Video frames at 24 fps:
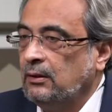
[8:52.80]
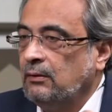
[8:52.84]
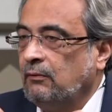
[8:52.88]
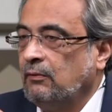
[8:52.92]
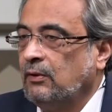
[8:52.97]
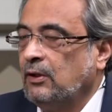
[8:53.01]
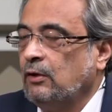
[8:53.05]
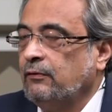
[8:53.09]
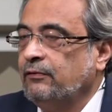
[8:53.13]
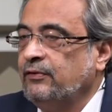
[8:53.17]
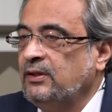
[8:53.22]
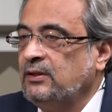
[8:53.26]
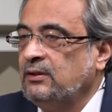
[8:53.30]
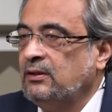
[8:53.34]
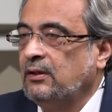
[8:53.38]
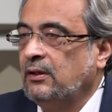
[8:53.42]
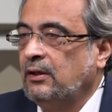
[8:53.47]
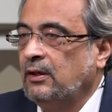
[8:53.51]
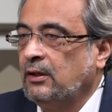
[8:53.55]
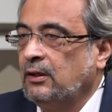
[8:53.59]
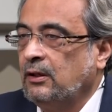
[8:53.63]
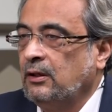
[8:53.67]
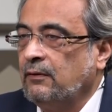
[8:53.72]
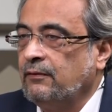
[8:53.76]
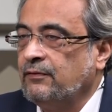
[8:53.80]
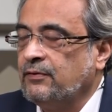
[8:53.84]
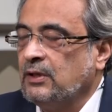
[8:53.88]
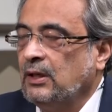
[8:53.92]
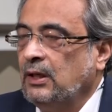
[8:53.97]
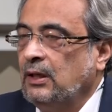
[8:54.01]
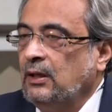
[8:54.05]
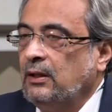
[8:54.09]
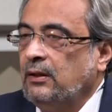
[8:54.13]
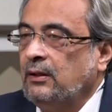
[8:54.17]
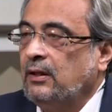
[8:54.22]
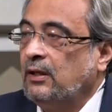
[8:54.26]
one of these directives,
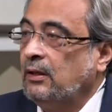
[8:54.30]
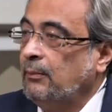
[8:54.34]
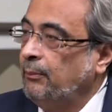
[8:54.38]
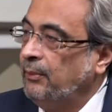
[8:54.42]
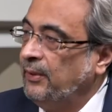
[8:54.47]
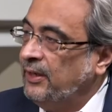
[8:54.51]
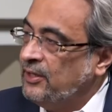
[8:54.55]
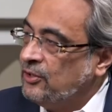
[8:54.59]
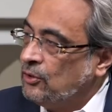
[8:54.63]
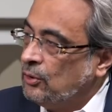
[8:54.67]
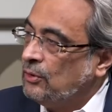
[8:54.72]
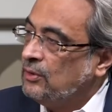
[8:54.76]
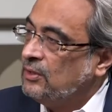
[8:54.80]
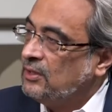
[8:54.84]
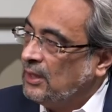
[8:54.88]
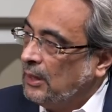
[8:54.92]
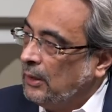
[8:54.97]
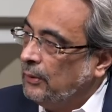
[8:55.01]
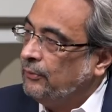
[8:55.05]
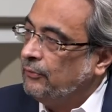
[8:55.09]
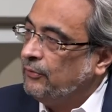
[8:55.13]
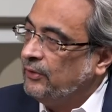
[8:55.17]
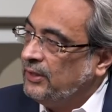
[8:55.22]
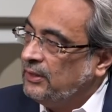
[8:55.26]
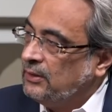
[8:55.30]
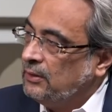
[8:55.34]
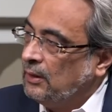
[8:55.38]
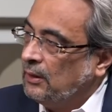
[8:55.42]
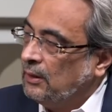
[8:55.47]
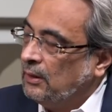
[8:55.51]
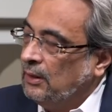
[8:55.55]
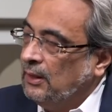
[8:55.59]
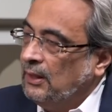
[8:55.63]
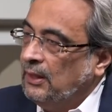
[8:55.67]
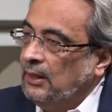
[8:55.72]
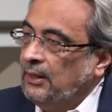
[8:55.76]
they are based on sound
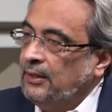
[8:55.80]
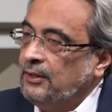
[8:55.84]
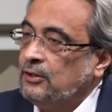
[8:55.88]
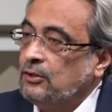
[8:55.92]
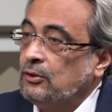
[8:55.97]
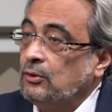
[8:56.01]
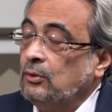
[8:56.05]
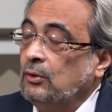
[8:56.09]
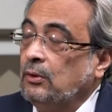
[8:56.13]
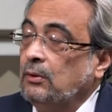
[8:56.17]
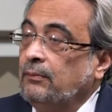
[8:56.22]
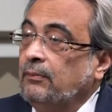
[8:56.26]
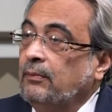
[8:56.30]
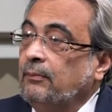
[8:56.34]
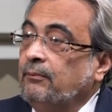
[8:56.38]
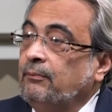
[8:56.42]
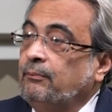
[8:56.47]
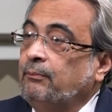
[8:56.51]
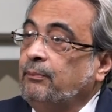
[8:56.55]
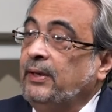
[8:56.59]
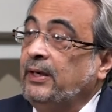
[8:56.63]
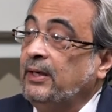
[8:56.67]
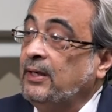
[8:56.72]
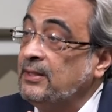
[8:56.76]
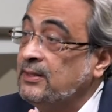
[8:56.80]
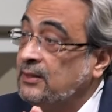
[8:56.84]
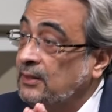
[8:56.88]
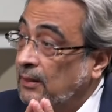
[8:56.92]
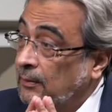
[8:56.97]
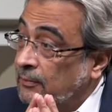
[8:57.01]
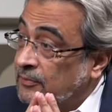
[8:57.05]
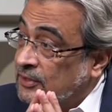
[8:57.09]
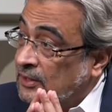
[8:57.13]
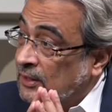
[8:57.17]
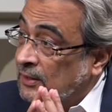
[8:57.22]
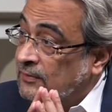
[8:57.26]
reasoning. So parents
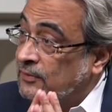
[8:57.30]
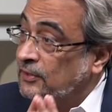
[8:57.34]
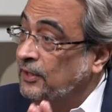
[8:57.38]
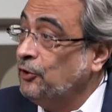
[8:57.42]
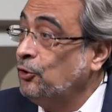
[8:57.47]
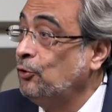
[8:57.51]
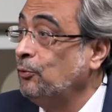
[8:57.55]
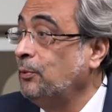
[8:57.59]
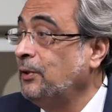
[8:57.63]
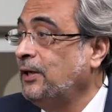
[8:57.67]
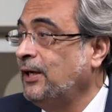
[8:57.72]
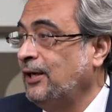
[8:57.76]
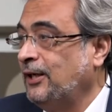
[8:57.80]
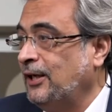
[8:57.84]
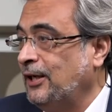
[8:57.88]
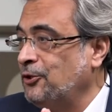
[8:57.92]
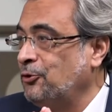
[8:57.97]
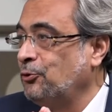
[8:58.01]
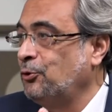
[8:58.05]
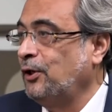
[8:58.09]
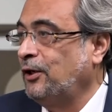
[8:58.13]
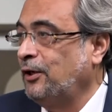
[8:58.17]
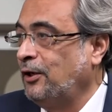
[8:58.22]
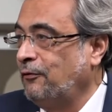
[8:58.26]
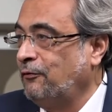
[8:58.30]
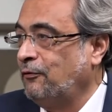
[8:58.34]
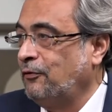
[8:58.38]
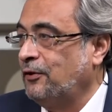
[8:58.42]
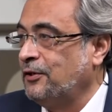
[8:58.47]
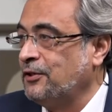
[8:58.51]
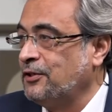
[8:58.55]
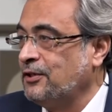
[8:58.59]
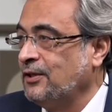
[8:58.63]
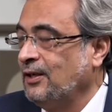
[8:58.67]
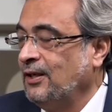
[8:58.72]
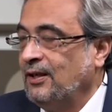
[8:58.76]
themselves need to get educated
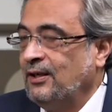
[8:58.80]
first.